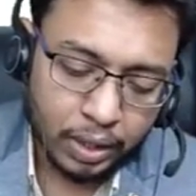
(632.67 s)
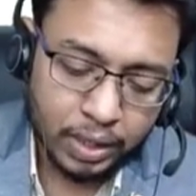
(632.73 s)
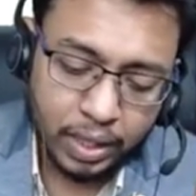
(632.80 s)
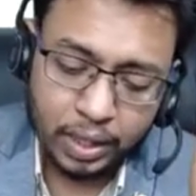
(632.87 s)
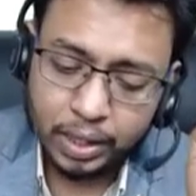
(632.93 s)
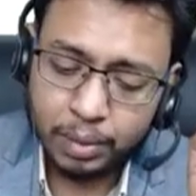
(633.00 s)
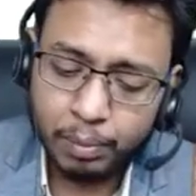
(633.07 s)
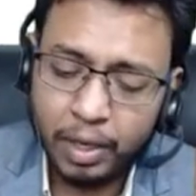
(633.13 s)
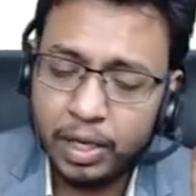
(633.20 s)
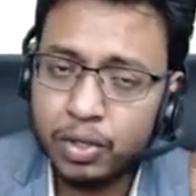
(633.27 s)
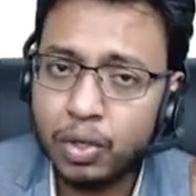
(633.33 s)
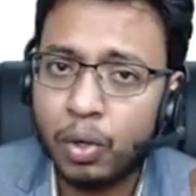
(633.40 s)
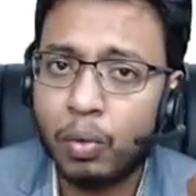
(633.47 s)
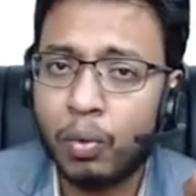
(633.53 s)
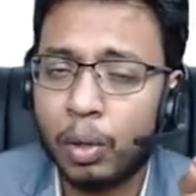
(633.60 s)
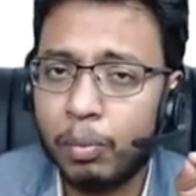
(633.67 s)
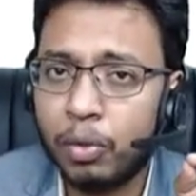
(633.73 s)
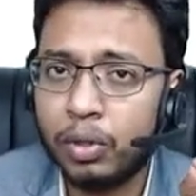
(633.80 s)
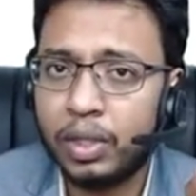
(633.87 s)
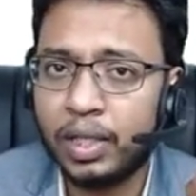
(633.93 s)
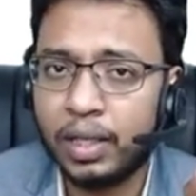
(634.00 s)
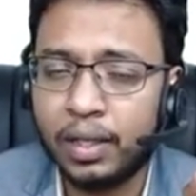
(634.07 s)
just make sure one
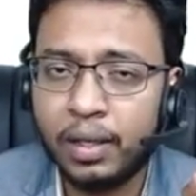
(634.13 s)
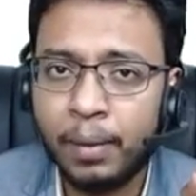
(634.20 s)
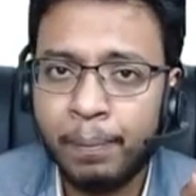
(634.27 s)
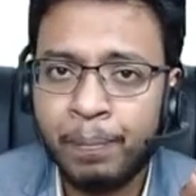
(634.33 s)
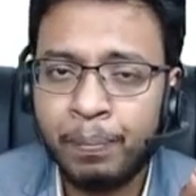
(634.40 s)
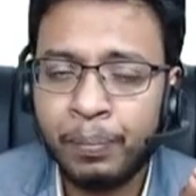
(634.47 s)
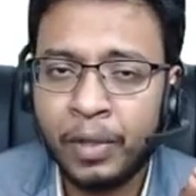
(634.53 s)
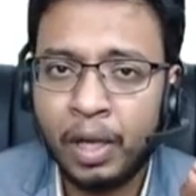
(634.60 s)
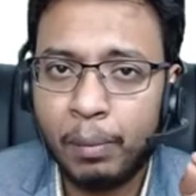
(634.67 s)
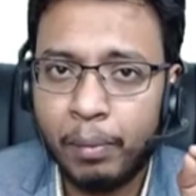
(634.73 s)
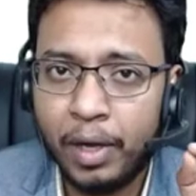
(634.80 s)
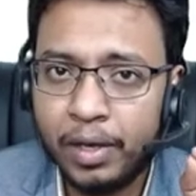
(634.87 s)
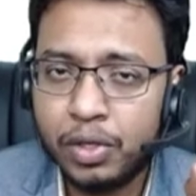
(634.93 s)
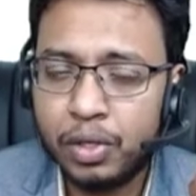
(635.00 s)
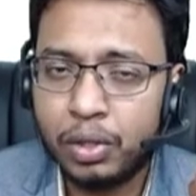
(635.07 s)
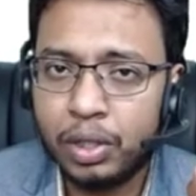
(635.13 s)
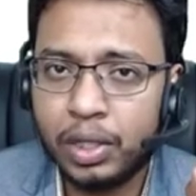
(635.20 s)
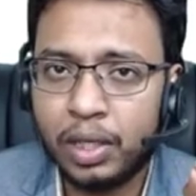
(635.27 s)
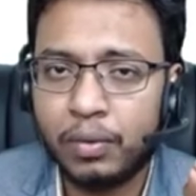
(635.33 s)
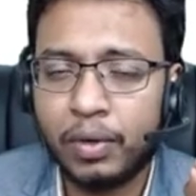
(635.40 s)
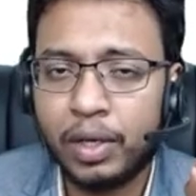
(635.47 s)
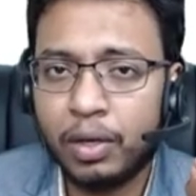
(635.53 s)
more thing, make sure
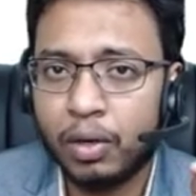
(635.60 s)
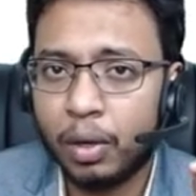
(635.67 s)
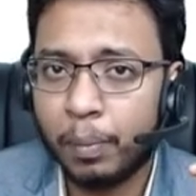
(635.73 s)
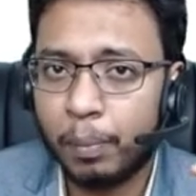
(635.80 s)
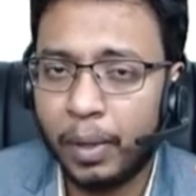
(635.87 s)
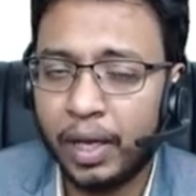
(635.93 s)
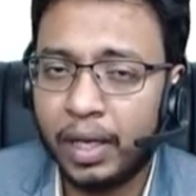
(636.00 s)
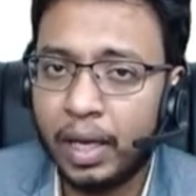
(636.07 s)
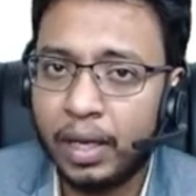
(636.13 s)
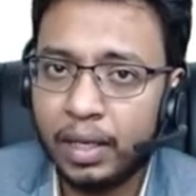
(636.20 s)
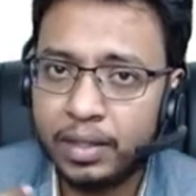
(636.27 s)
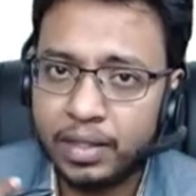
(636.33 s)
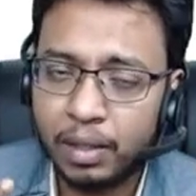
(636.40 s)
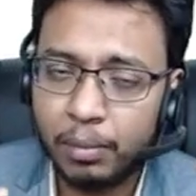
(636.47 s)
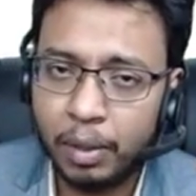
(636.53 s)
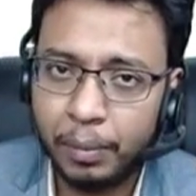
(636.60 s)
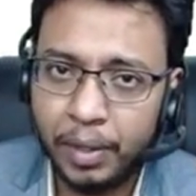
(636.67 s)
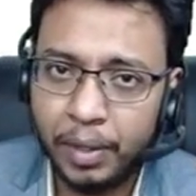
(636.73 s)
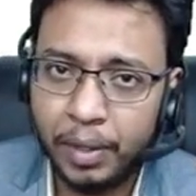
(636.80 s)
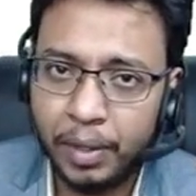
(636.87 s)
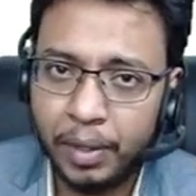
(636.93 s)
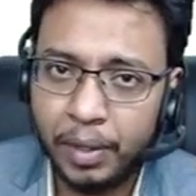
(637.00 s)
that when you are plugging in some
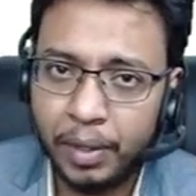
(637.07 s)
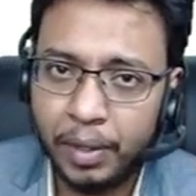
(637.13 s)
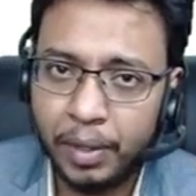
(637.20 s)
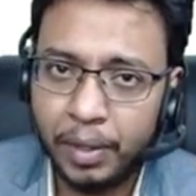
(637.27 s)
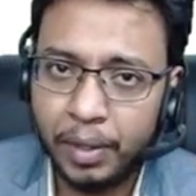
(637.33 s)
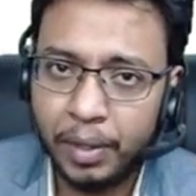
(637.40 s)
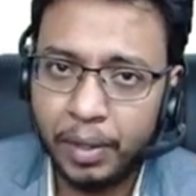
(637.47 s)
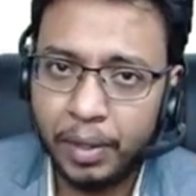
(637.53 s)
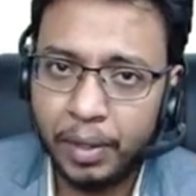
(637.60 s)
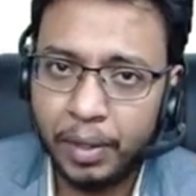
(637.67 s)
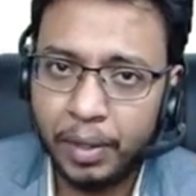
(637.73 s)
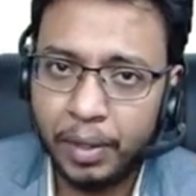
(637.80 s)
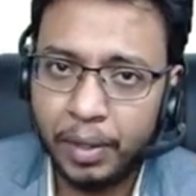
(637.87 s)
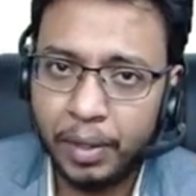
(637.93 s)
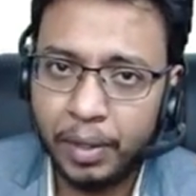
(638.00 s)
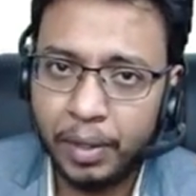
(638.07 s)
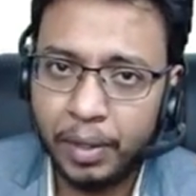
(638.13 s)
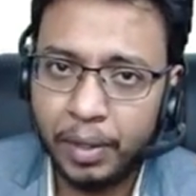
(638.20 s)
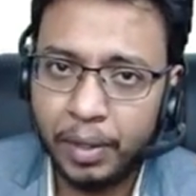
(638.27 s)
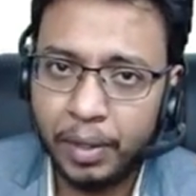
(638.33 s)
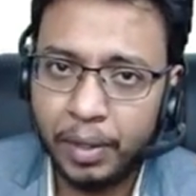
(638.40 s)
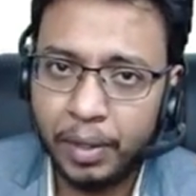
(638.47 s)
imagination, right, imaginary
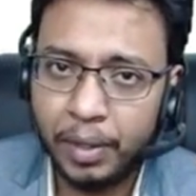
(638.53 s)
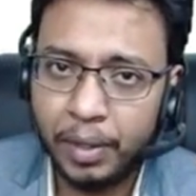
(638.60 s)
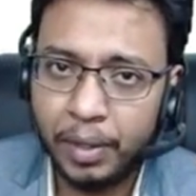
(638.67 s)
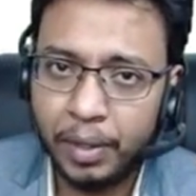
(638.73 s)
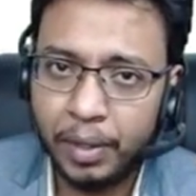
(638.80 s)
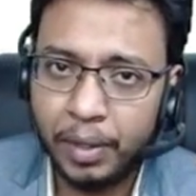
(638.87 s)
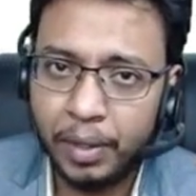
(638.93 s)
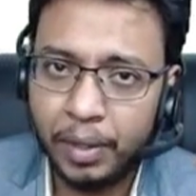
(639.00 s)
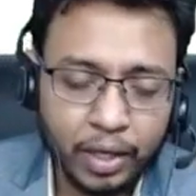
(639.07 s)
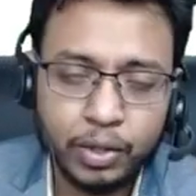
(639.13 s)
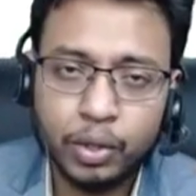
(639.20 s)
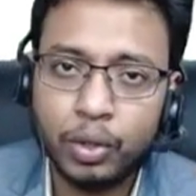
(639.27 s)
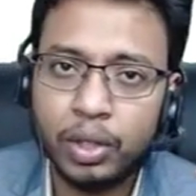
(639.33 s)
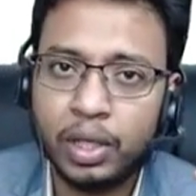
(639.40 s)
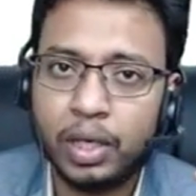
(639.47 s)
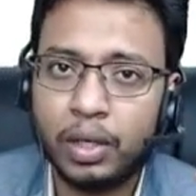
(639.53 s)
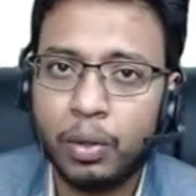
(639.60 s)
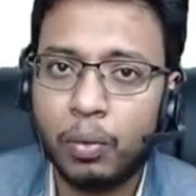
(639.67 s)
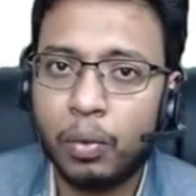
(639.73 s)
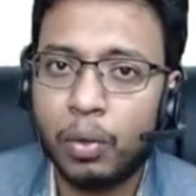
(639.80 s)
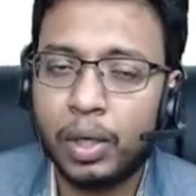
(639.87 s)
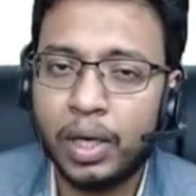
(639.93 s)
values, make sure
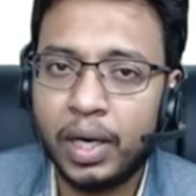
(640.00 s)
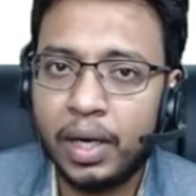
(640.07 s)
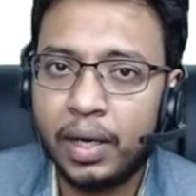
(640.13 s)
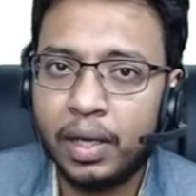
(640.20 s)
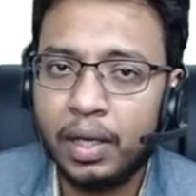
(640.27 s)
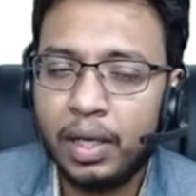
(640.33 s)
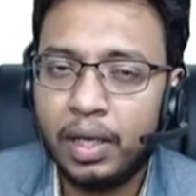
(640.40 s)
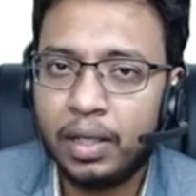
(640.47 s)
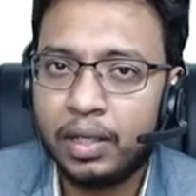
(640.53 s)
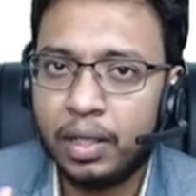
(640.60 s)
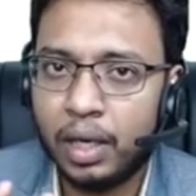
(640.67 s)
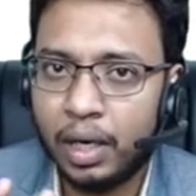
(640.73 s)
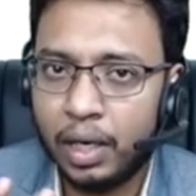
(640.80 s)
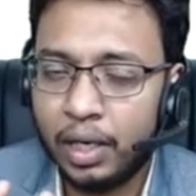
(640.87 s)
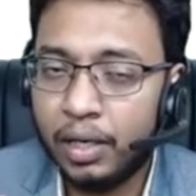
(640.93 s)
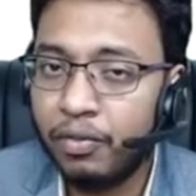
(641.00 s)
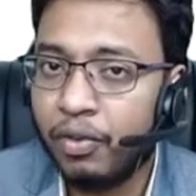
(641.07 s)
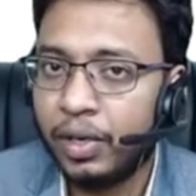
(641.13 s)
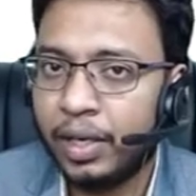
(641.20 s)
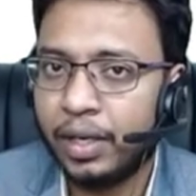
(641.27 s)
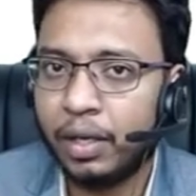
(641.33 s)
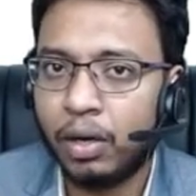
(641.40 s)
that you won't get
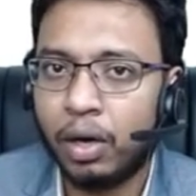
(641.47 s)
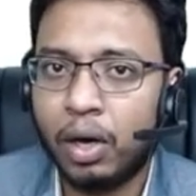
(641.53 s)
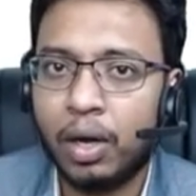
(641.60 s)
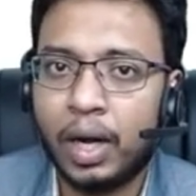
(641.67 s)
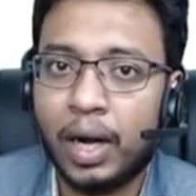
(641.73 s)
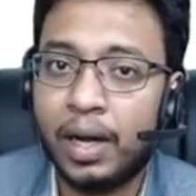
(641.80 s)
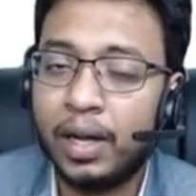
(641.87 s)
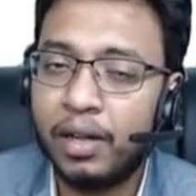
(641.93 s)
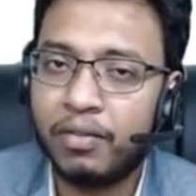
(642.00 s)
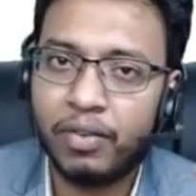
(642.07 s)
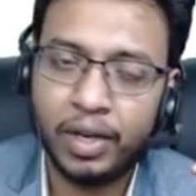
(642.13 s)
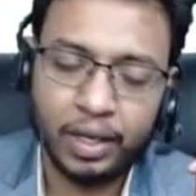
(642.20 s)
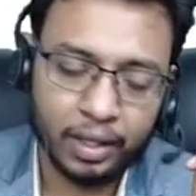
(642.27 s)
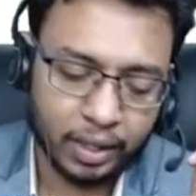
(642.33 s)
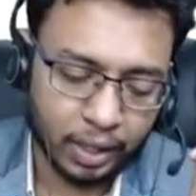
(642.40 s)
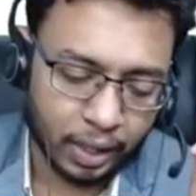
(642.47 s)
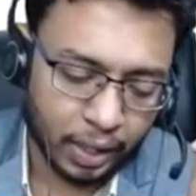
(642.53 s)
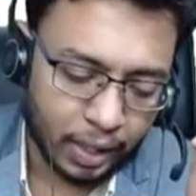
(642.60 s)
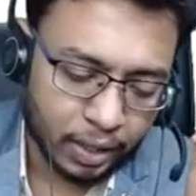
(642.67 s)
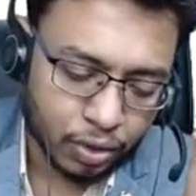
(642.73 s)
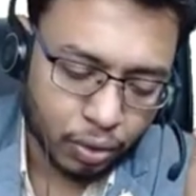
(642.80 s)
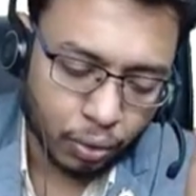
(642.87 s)
infinity or undefined thing,
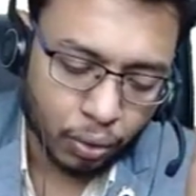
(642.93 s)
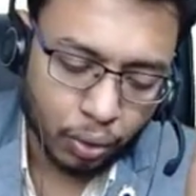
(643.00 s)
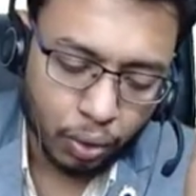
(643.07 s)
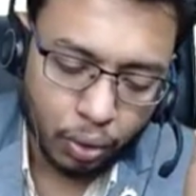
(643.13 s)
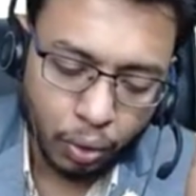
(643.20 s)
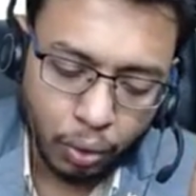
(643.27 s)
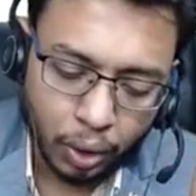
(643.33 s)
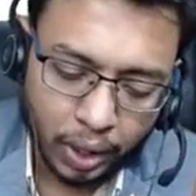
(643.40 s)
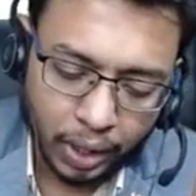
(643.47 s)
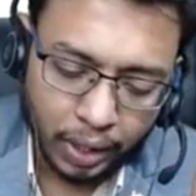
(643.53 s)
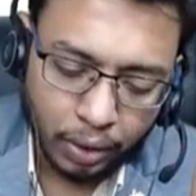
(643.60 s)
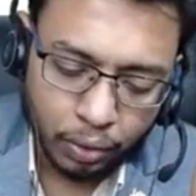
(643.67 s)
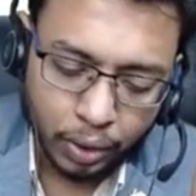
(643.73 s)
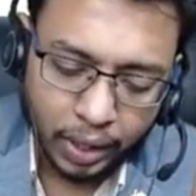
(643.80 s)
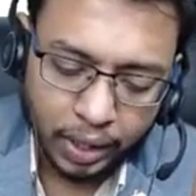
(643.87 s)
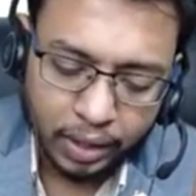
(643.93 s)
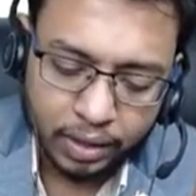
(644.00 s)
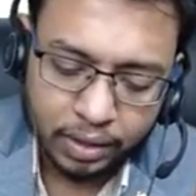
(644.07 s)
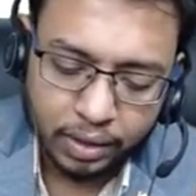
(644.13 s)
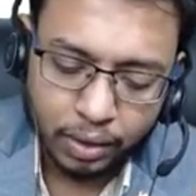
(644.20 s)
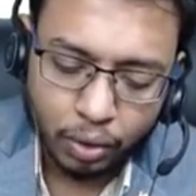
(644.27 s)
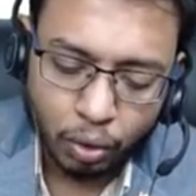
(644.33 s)
right? So don't try to get
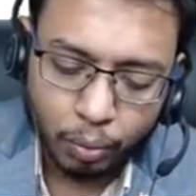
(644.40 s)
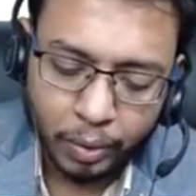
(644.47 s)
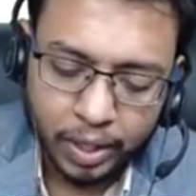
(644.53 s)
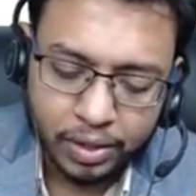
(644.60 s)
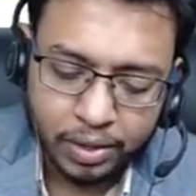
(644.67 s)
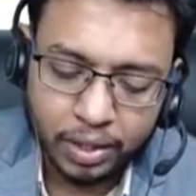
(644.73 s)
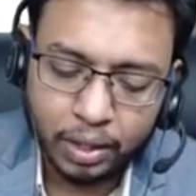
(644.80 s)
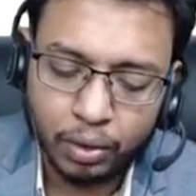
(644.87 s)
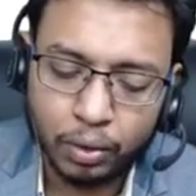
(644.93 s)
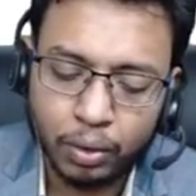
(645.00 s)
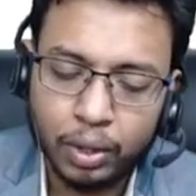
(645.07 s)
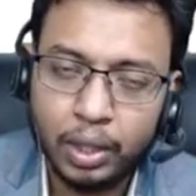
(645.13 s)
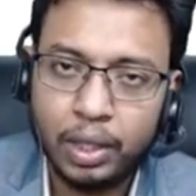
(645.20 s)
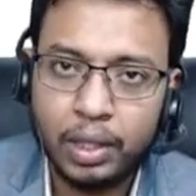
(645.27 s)
a 0 by 0,